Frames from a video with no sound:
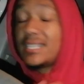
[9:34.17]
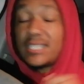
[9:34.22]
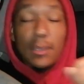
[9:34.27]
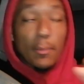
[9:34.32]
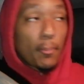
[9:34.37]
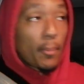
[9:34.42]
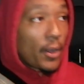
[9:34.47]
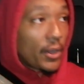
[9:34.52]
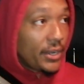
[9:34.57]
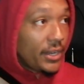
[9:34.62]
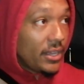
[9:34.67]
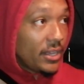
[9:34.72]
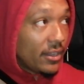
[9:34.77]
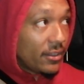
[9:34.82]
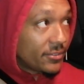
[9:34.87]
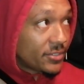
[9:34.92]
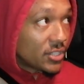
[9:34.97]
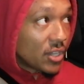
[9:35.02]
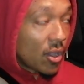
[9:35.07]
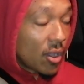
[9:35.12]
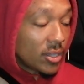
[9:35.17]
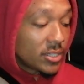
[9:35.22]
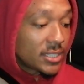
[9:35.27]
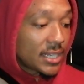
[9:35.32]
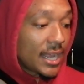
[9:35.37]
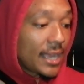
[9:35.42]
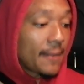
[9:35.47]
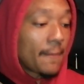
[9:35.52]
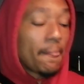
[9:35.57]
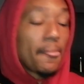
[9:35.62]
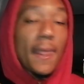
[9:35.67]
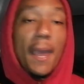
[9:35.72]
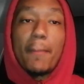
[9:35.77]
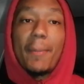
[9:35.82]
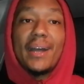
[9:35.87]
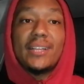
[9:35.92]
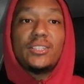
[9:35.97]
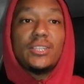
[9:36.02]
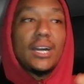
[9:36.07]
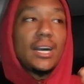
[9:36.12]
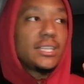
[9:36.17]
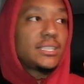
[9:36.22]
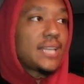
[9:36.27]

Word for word: it's a body of songs, right? But